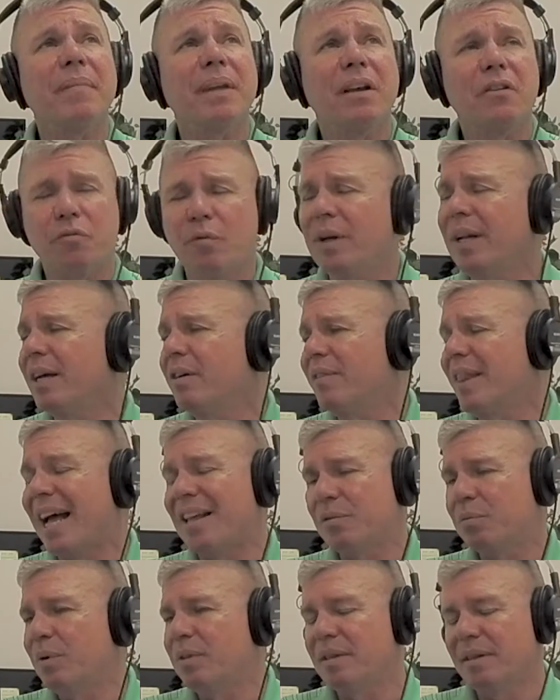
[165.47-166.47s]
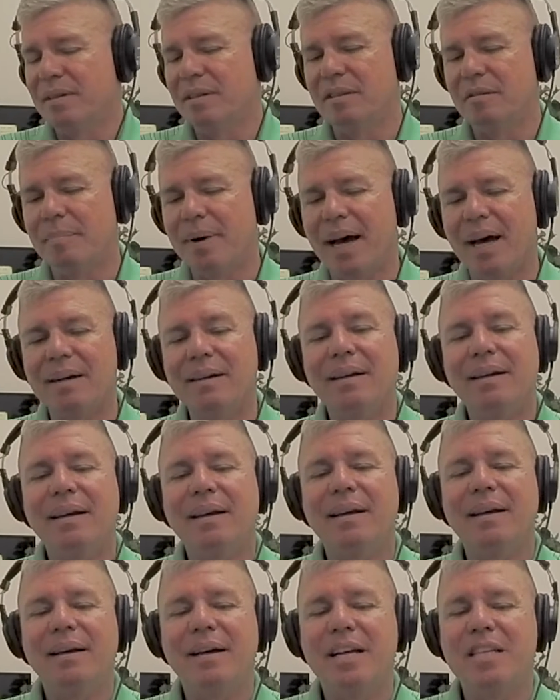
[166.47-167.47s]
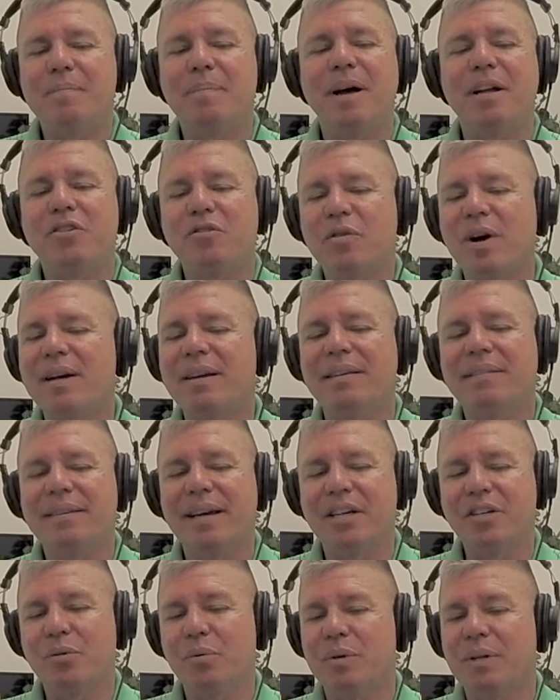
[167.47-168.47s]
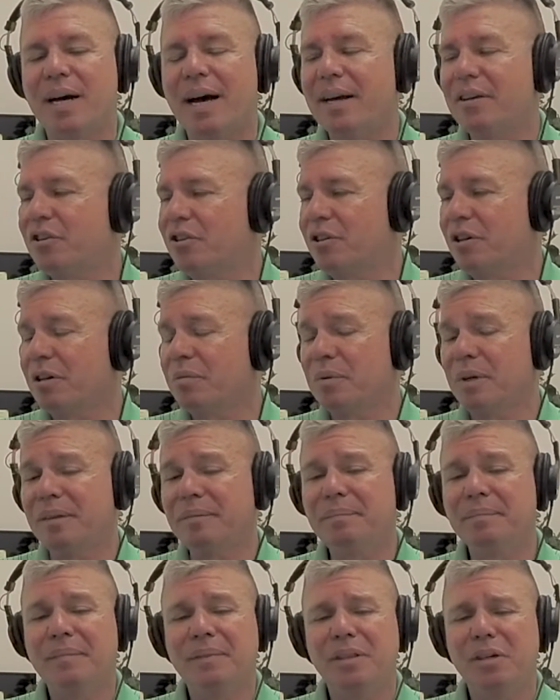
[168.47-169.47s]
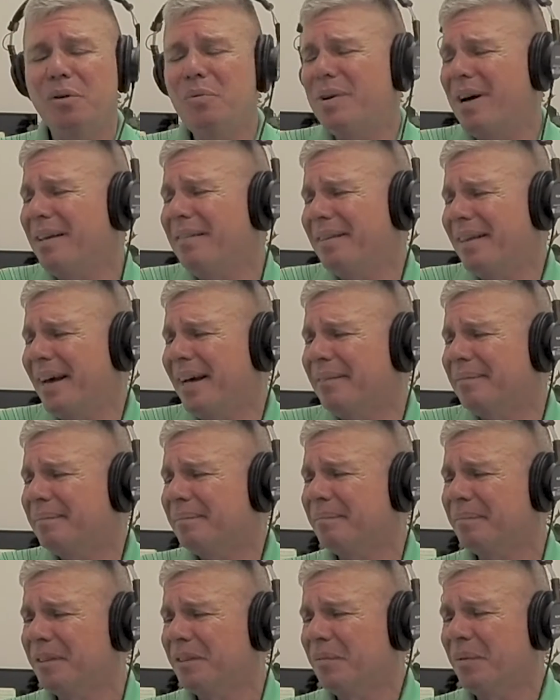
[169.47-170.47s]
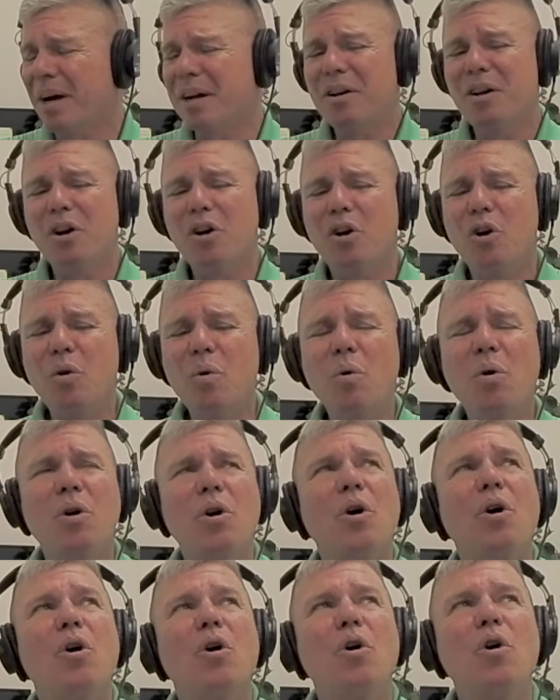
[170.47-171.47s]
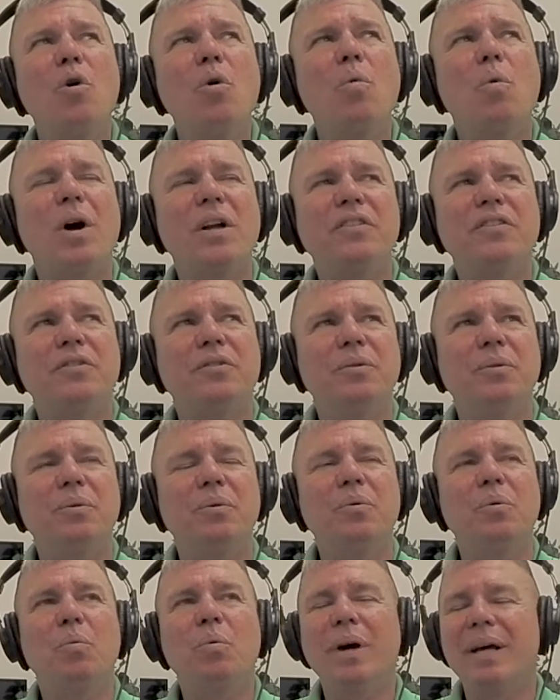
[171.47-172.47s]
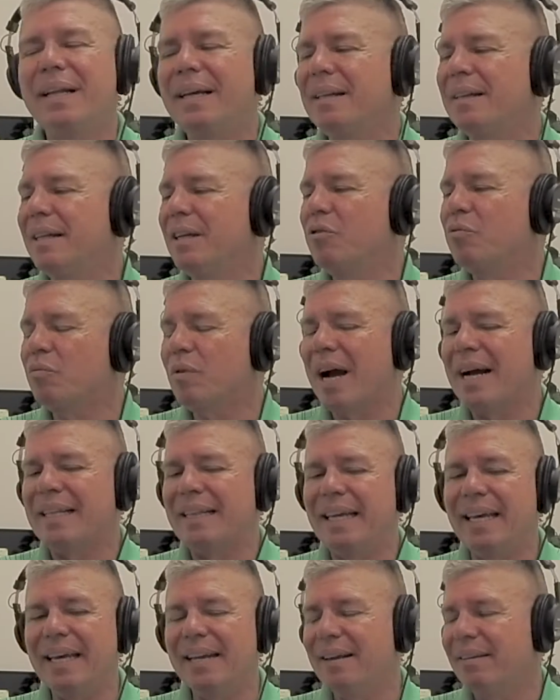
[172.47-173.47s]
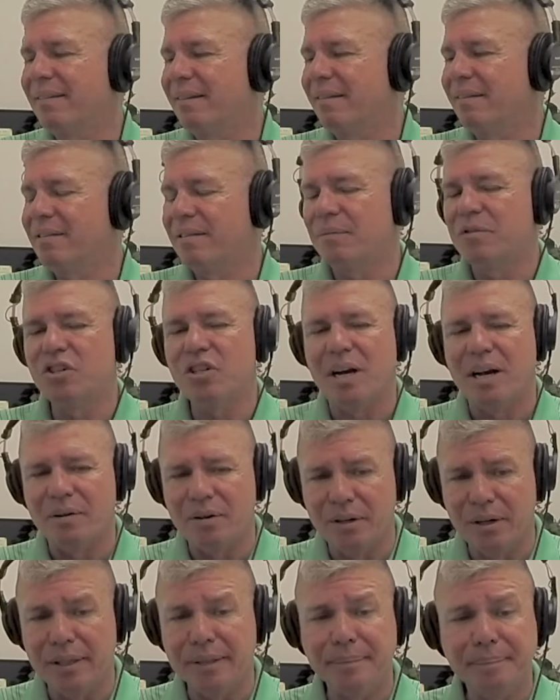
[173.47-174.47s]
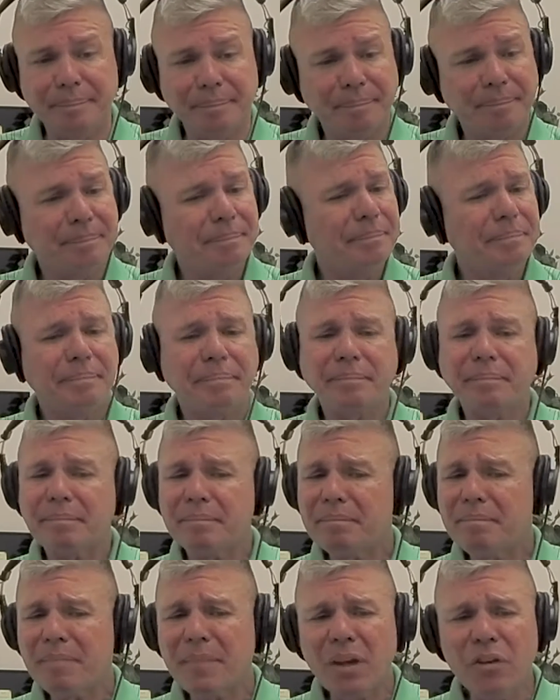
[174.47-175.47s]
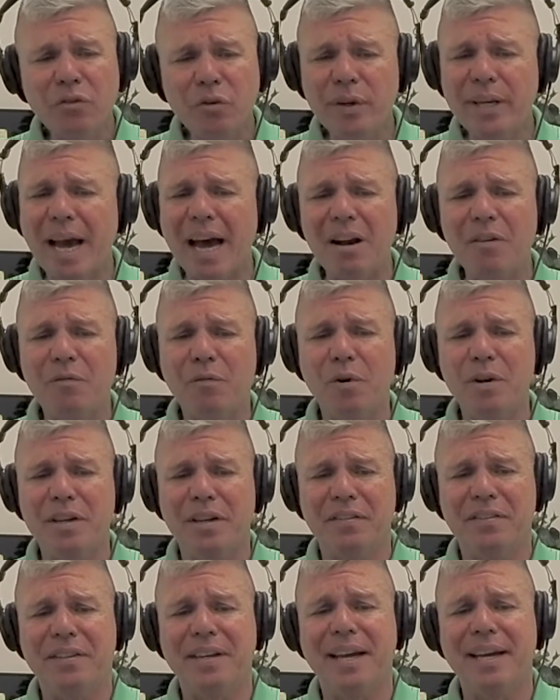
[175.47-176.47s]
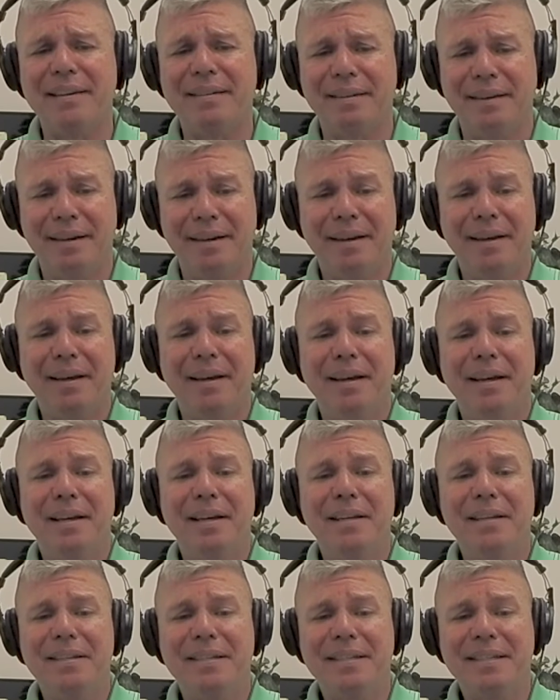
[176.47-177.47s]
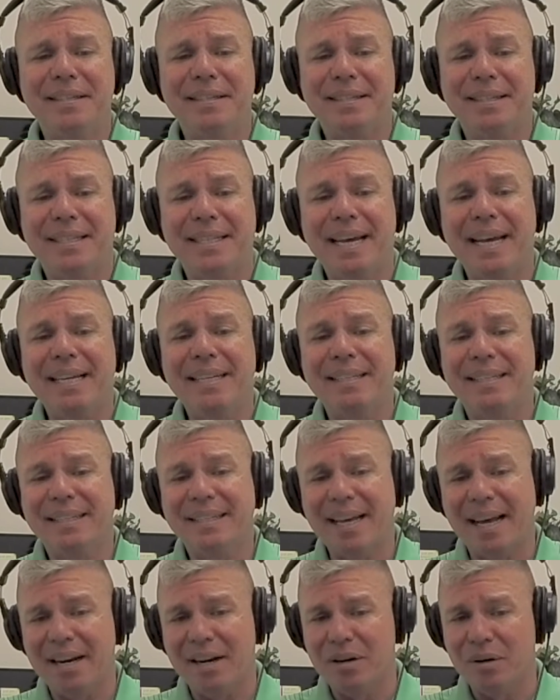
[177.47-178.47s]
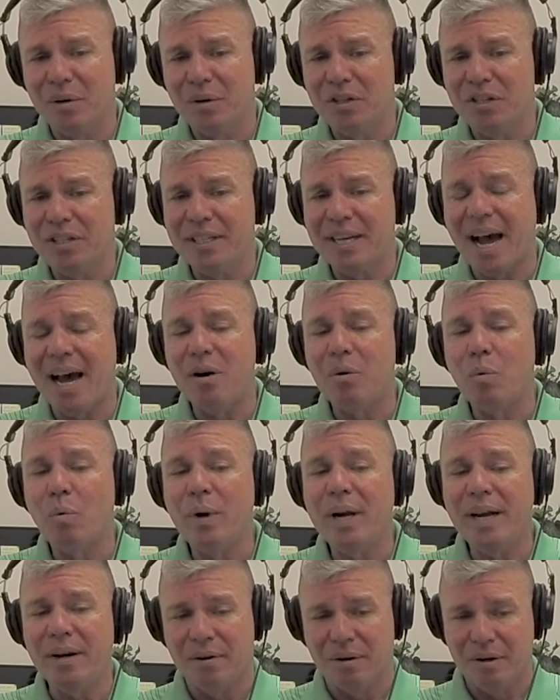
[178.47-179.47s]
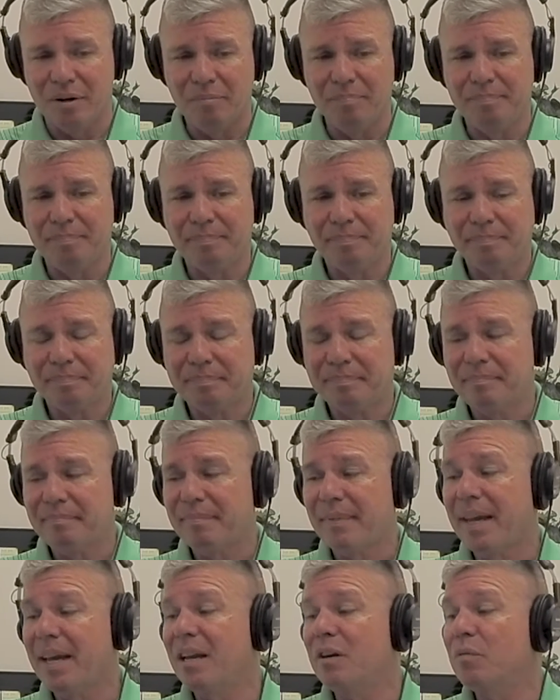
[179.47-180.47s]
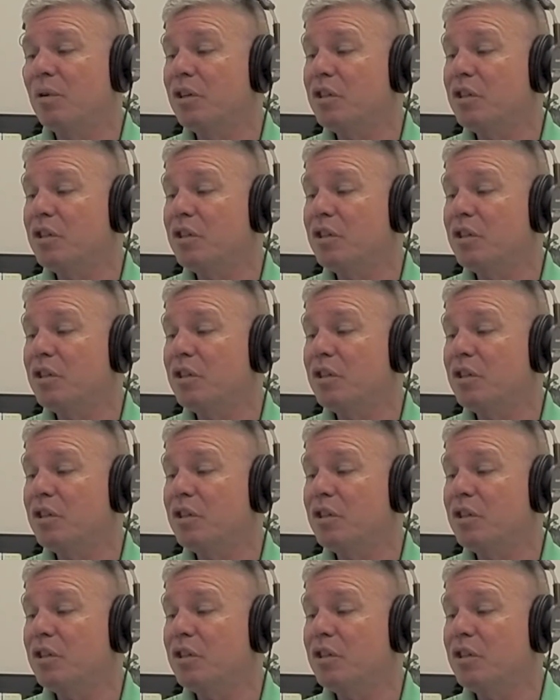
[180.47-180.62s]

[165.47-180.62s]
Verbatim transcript: because really that's what this is about. It's about trying to sexualize children. Who does that, right? Who who wants to willingly wreck the innocence of childhood? So, California State State Senator Scott Wiener, in